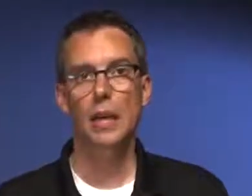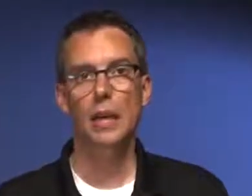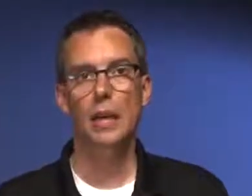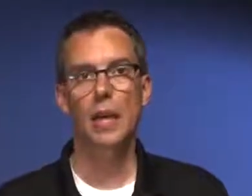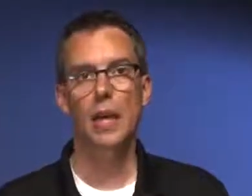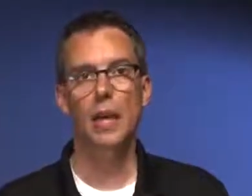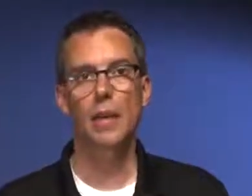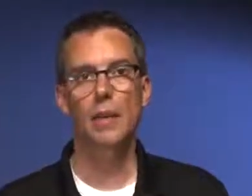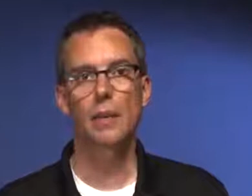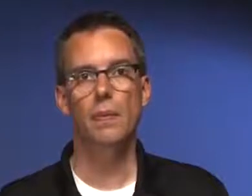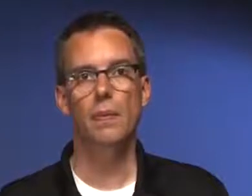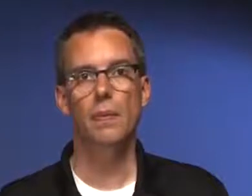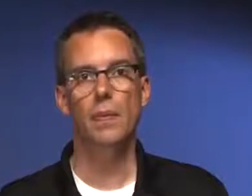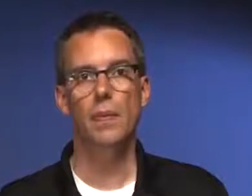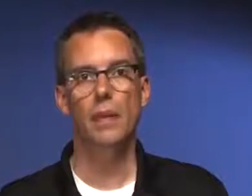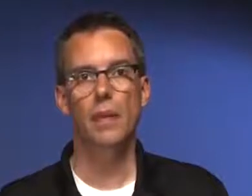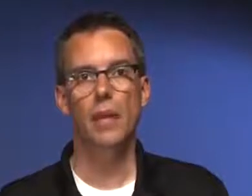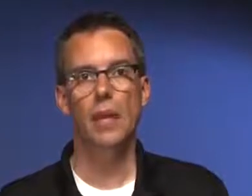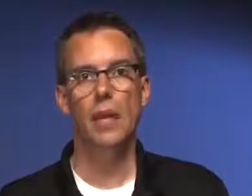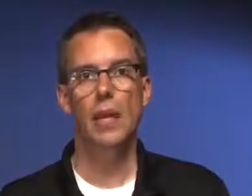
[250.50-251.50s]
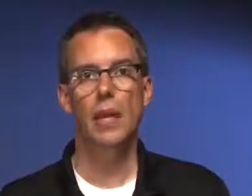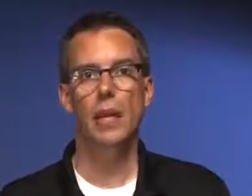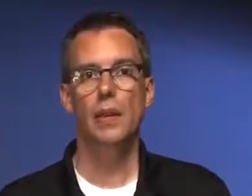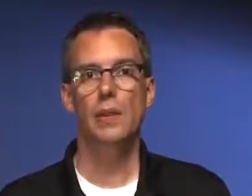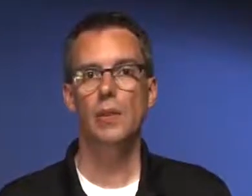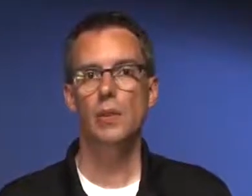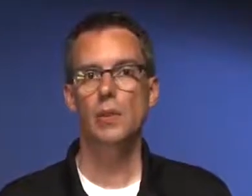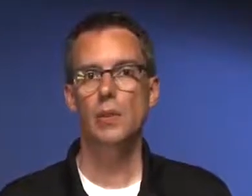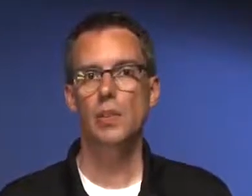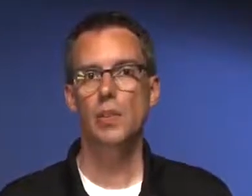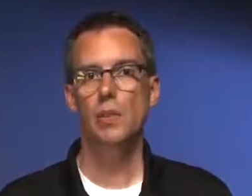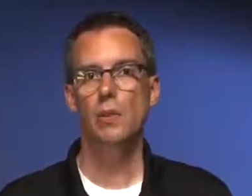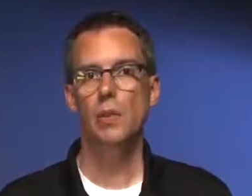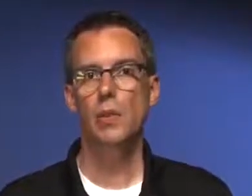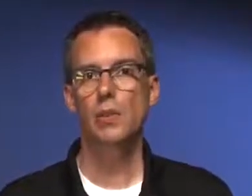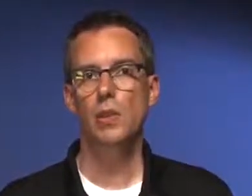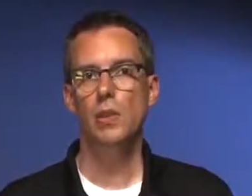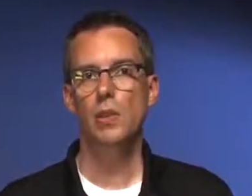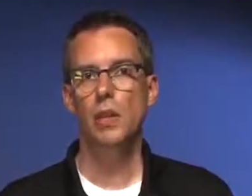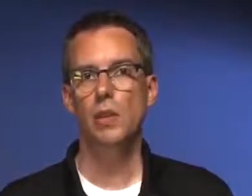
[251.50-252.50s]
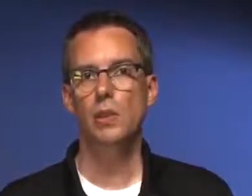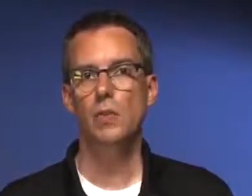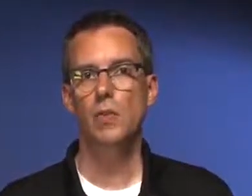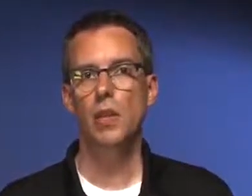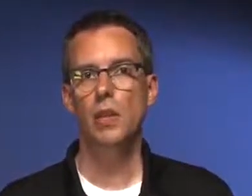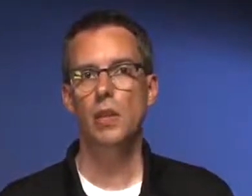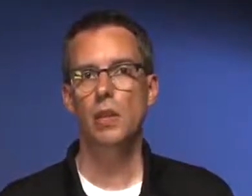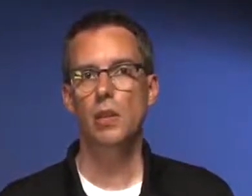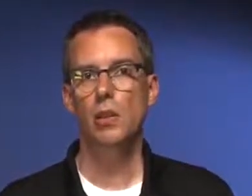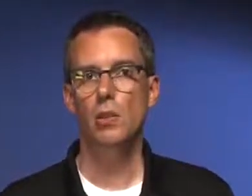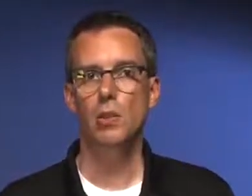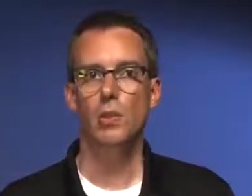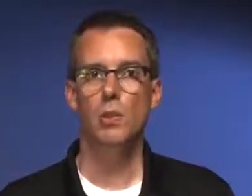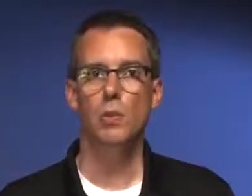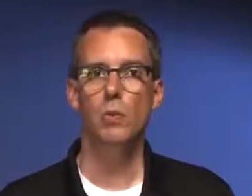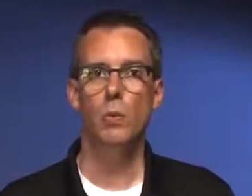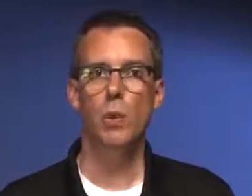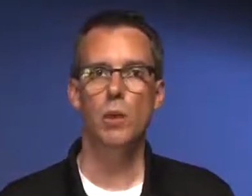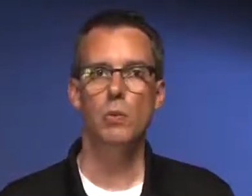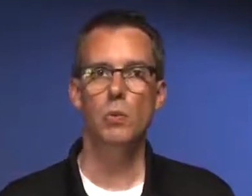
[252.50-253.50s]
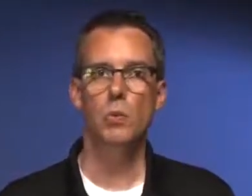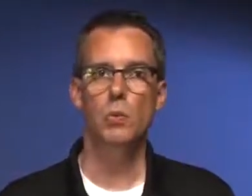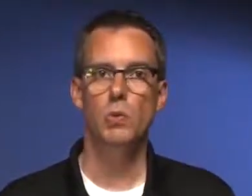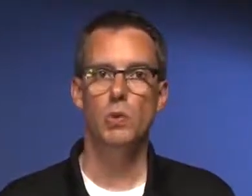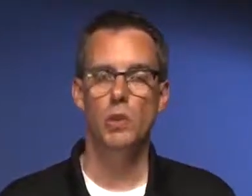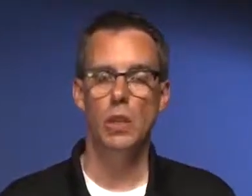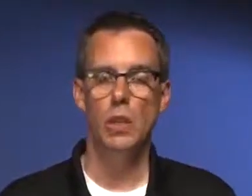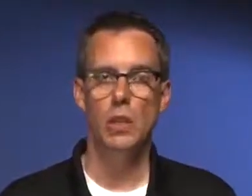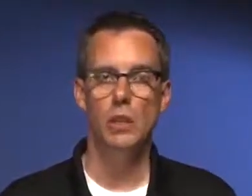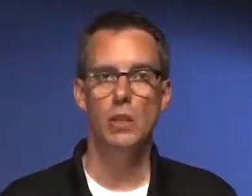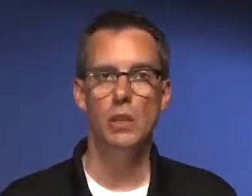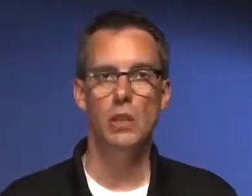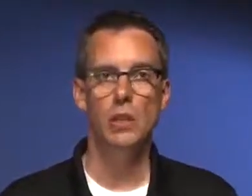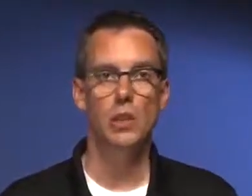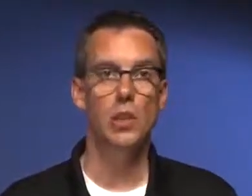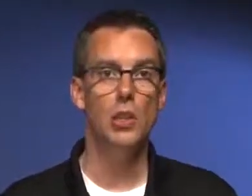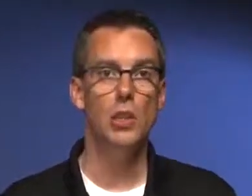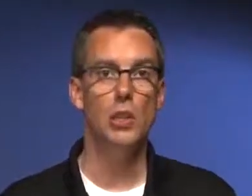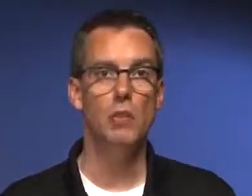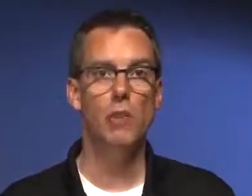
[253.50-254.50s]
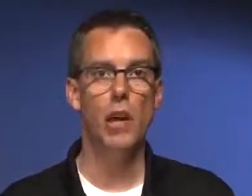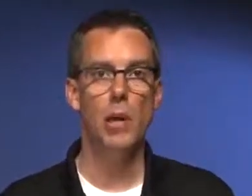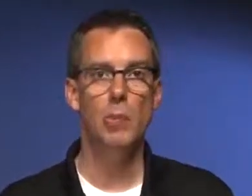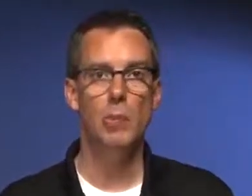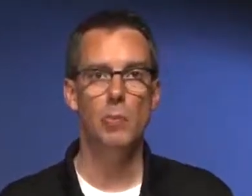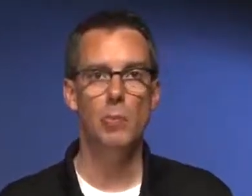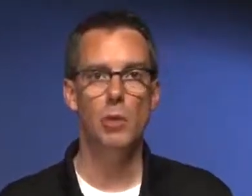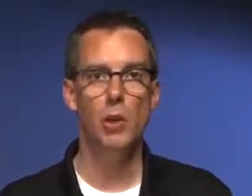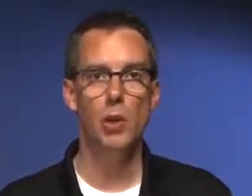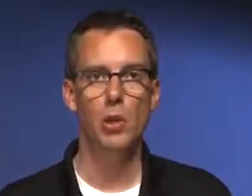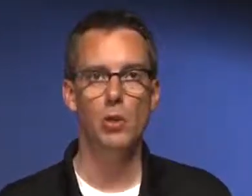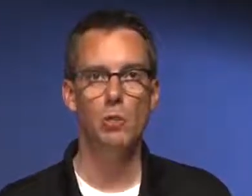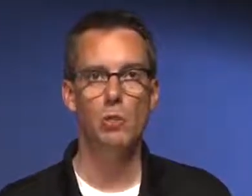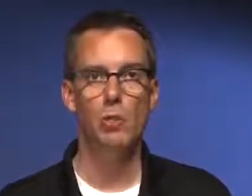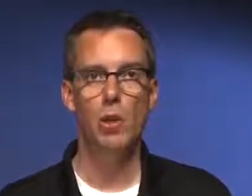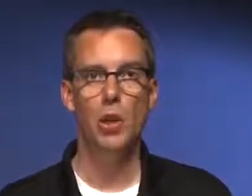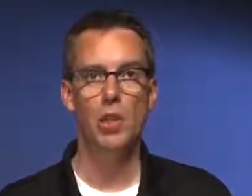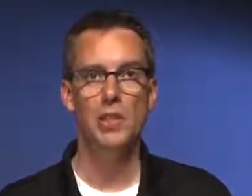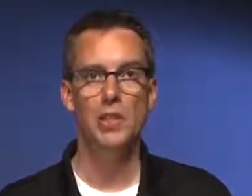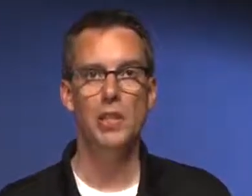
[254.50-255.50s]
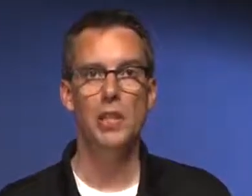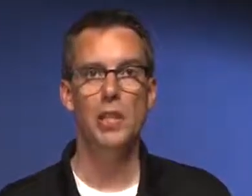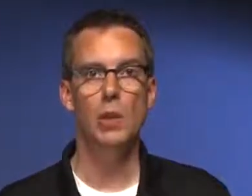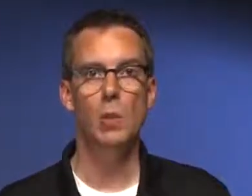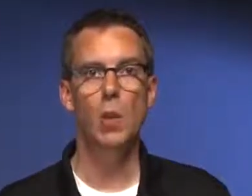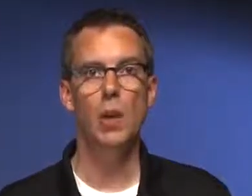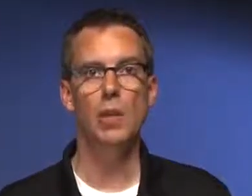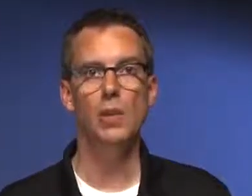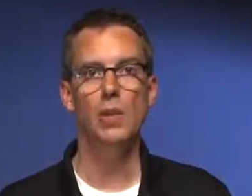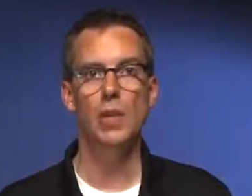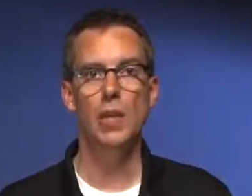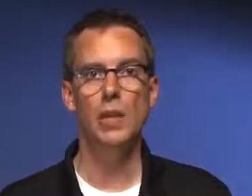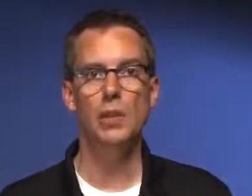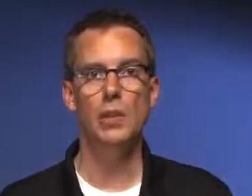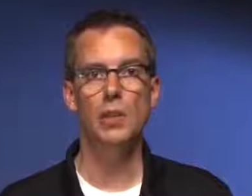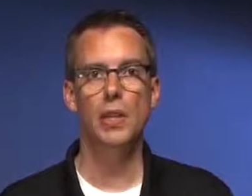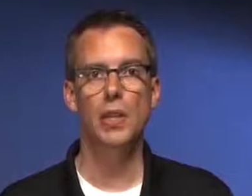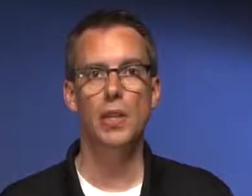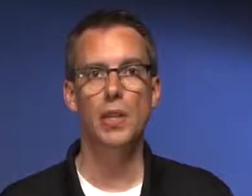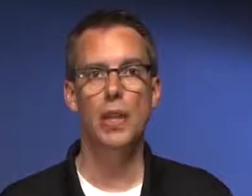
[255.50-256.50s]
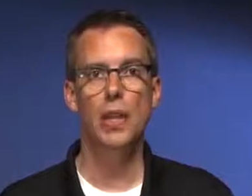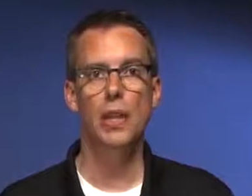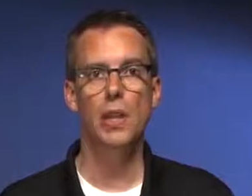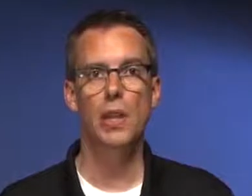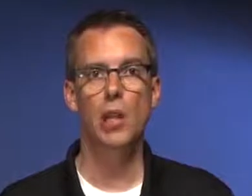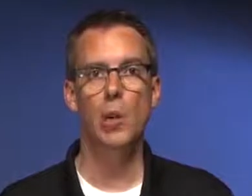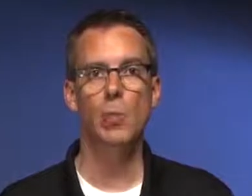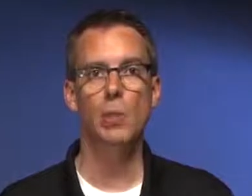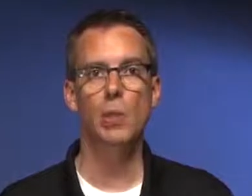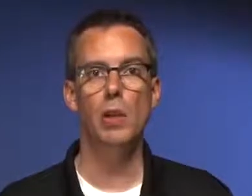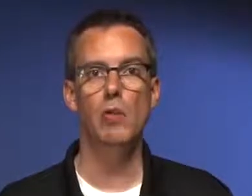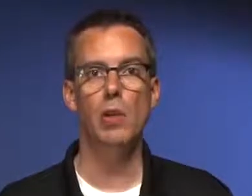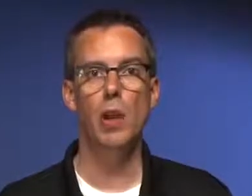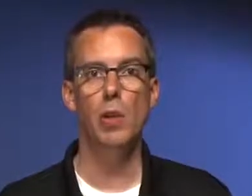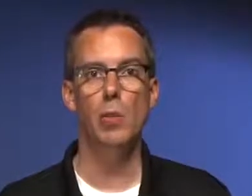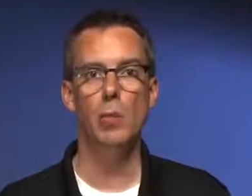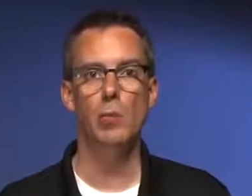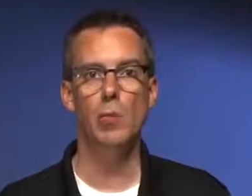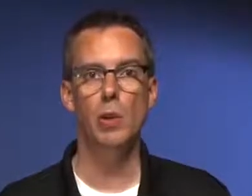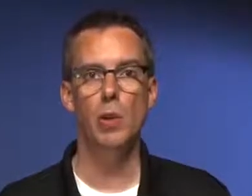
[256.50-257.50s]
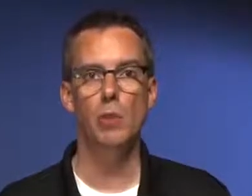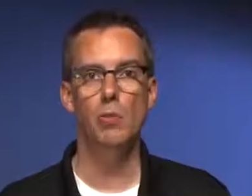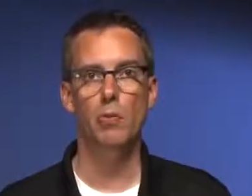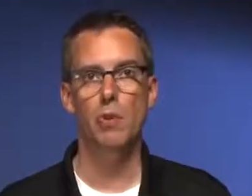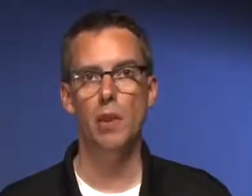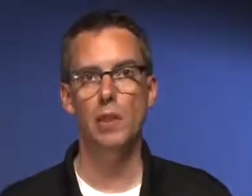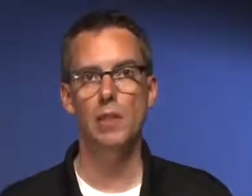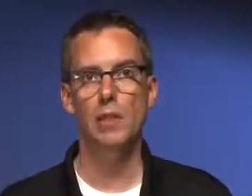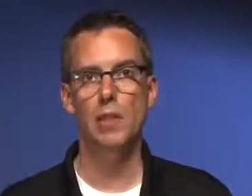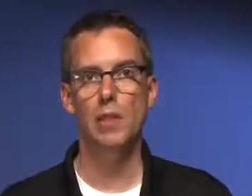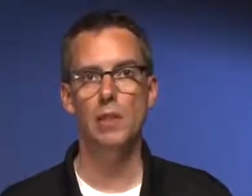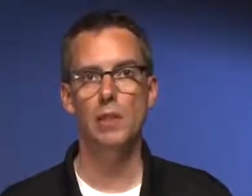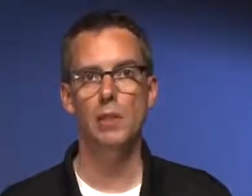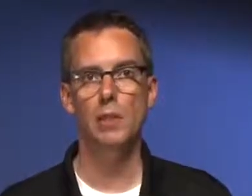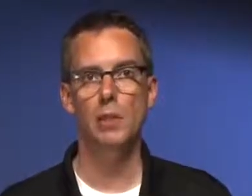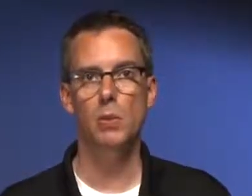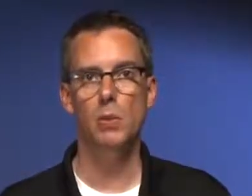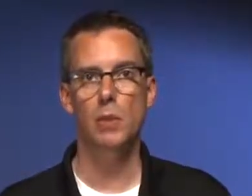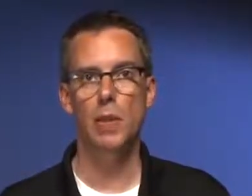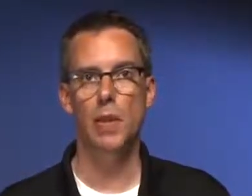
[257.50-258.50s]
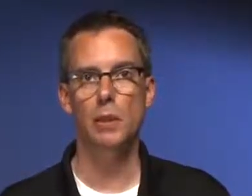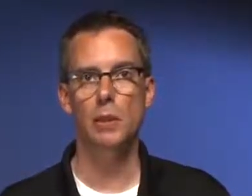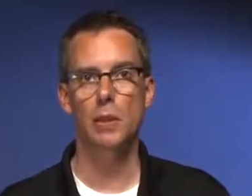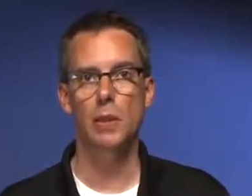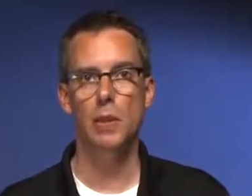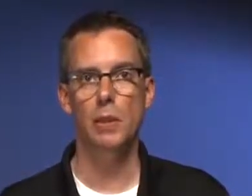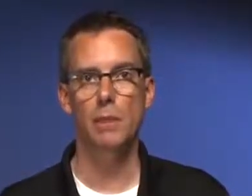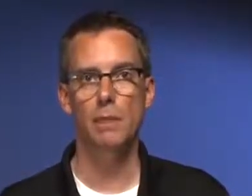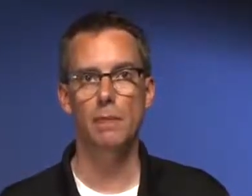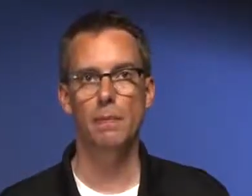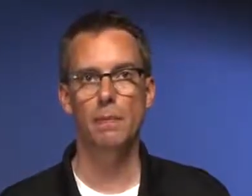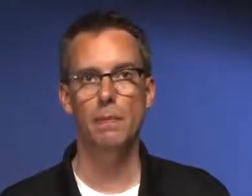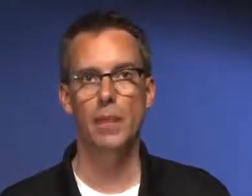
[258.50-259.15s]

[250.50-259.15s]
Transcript: Now, in the series of these videos, we did the CertiFiber Pro for our Tier 1 testing and the OptiFiber Pro for our Tier 2 testing.